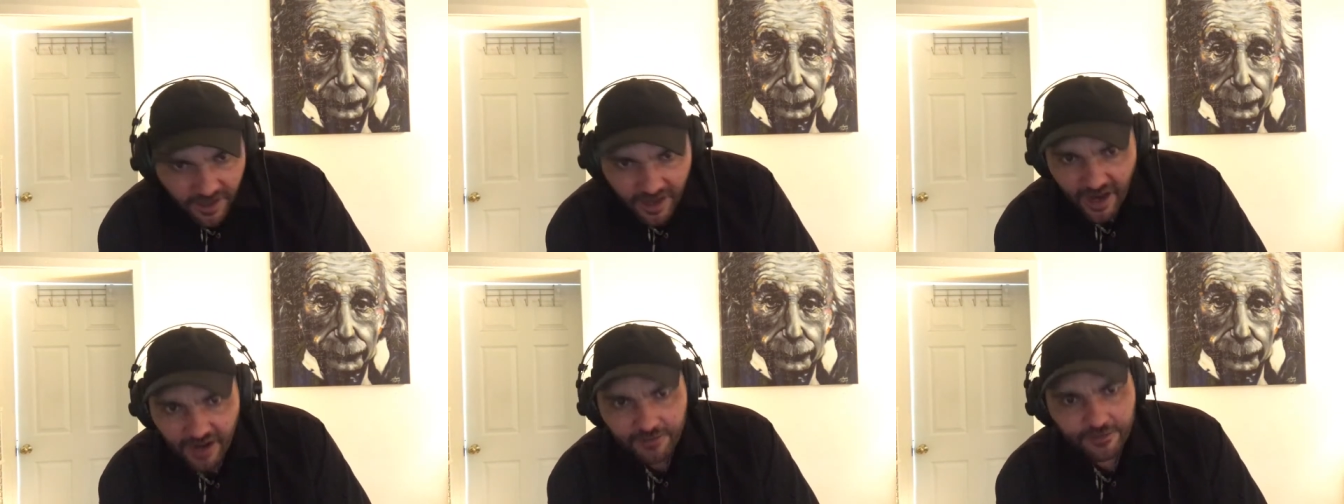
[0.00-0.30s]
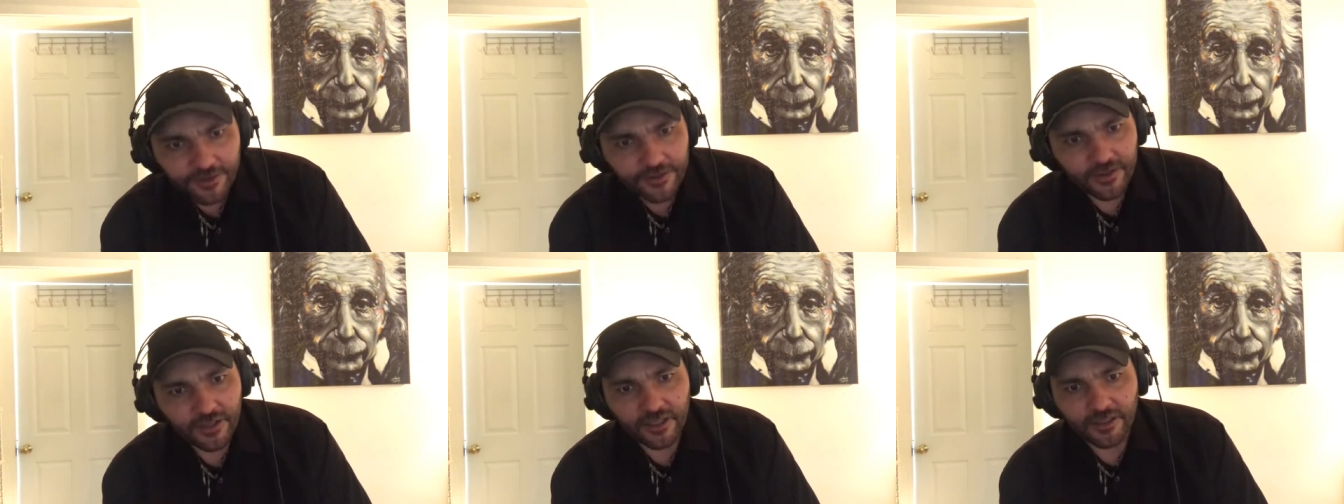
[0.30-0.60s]

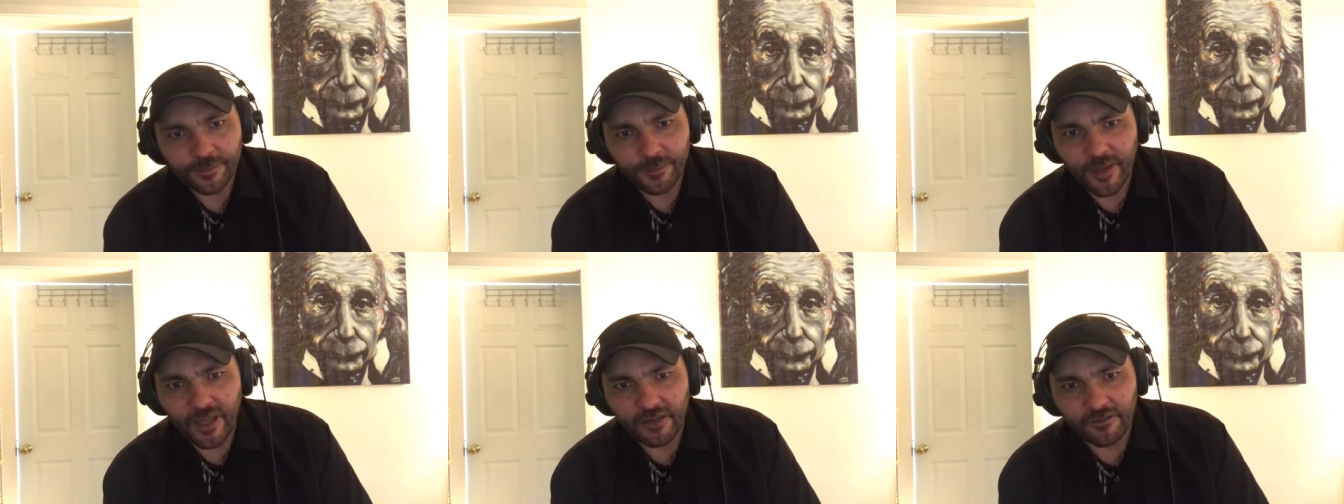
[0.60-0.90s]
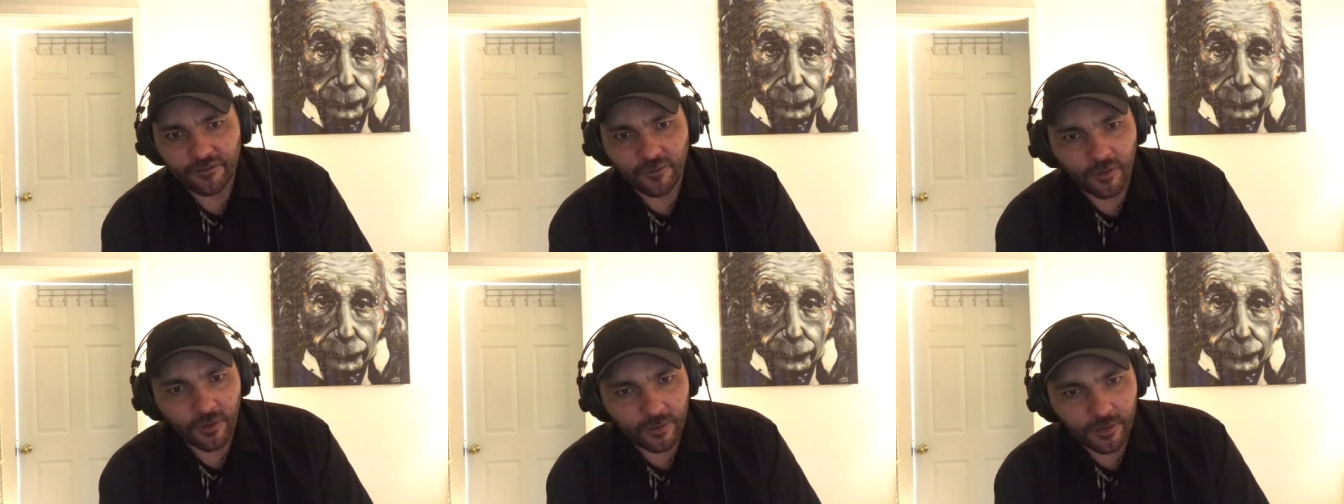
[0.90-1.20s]
Everything is paid
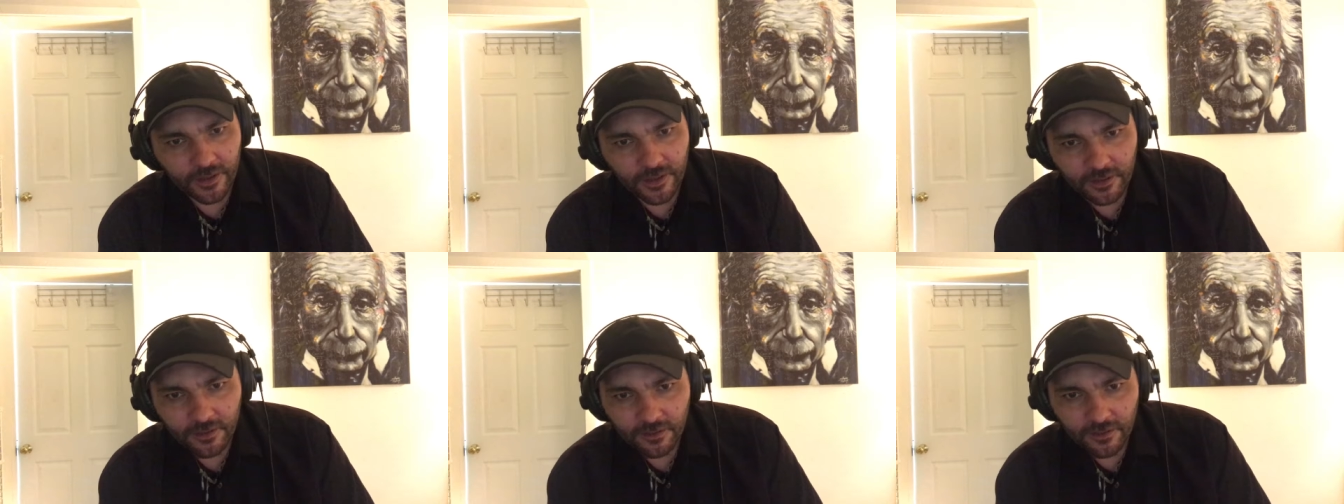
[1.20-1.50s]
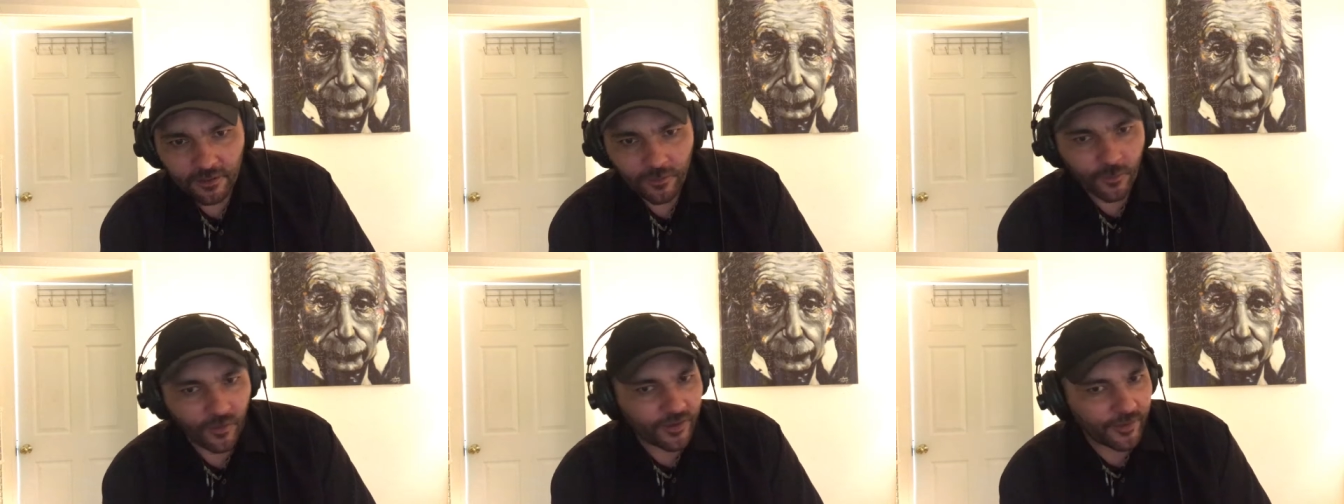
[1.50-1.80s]
forward,
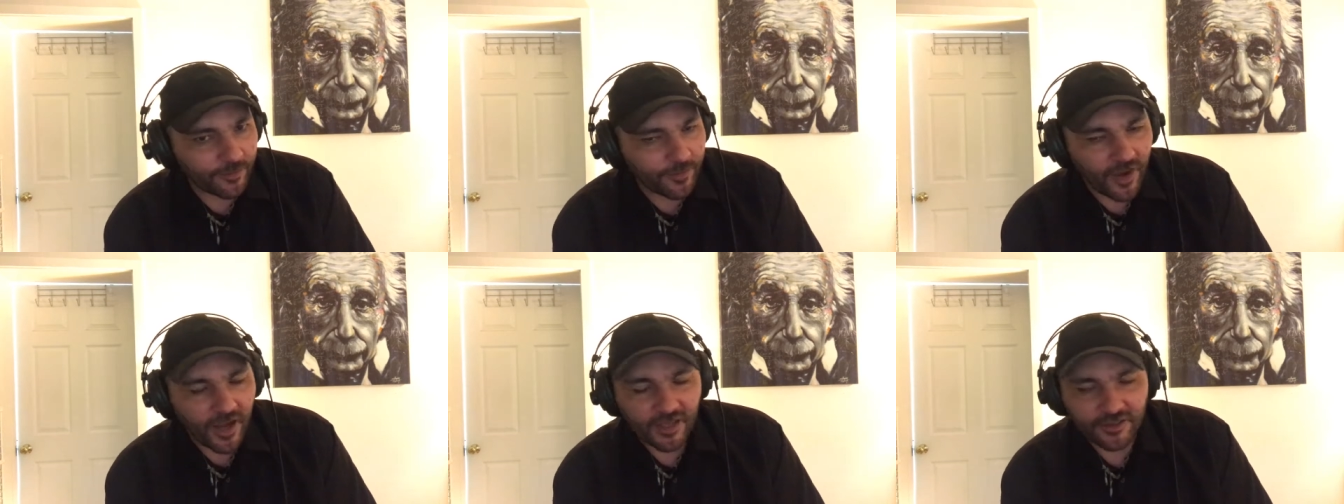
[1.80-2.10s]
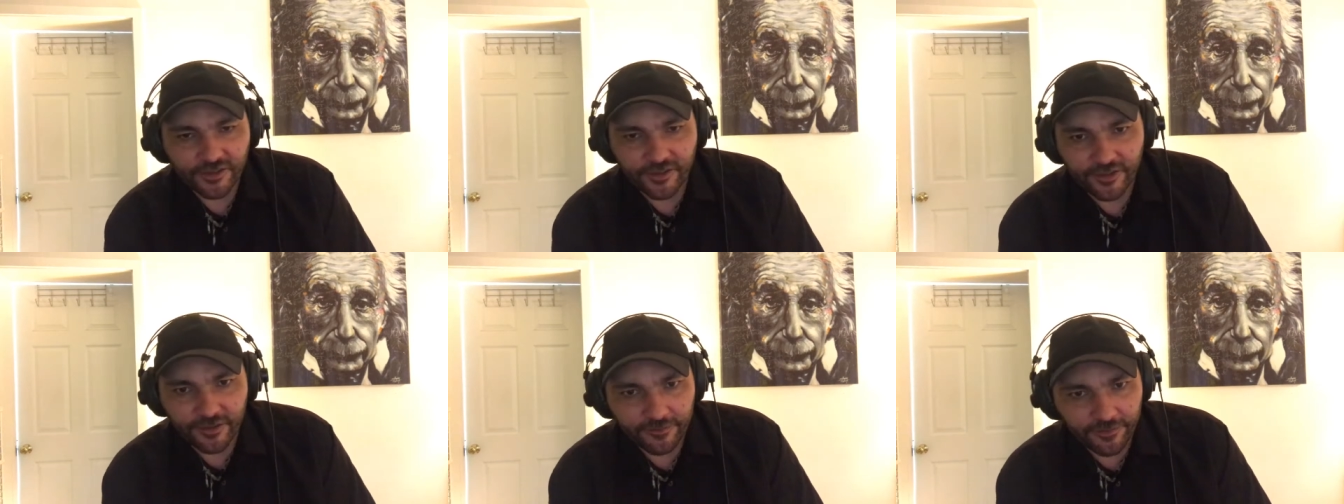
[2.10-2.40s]
whether
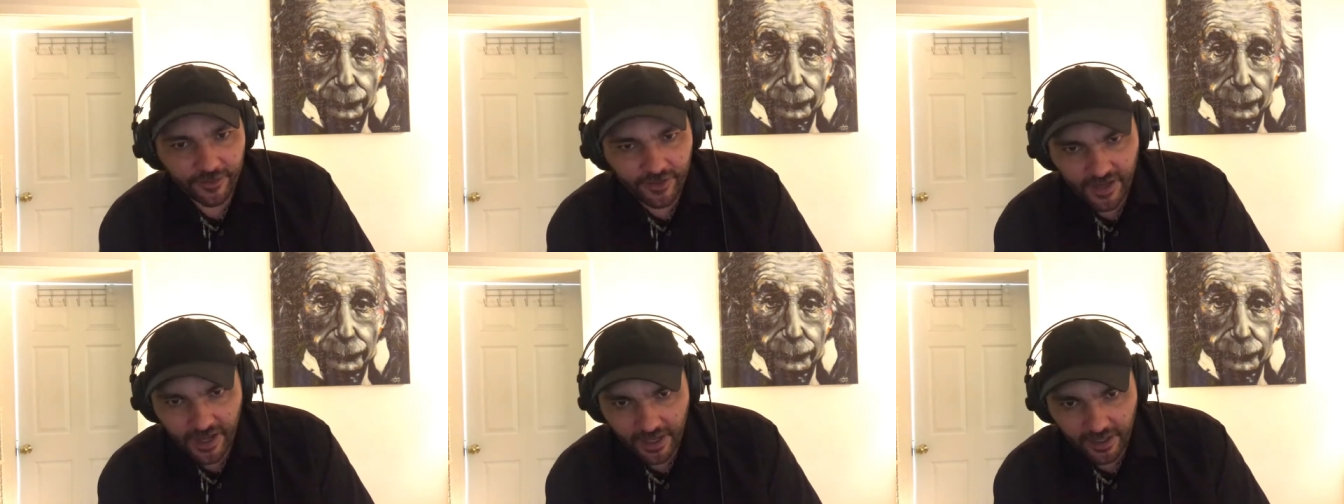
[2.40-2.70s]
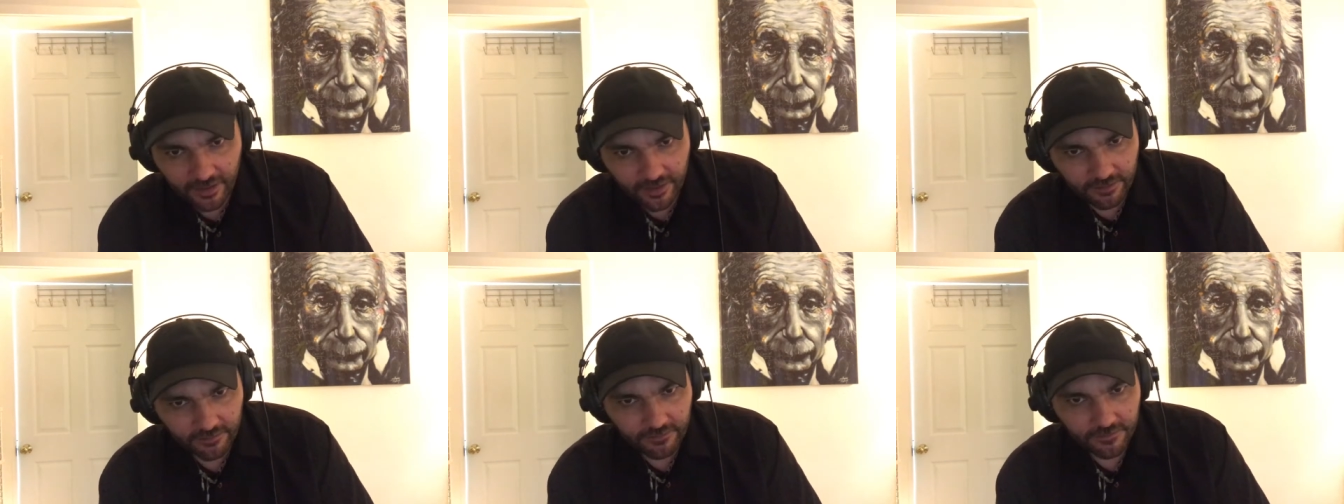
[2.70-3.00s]
positive or
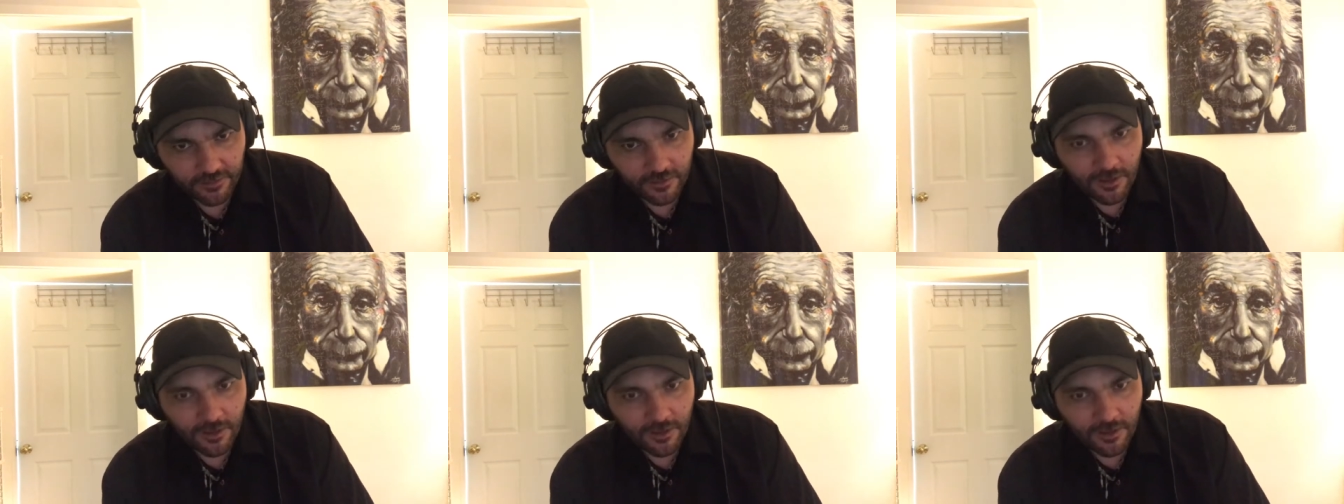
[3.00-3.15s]
negative.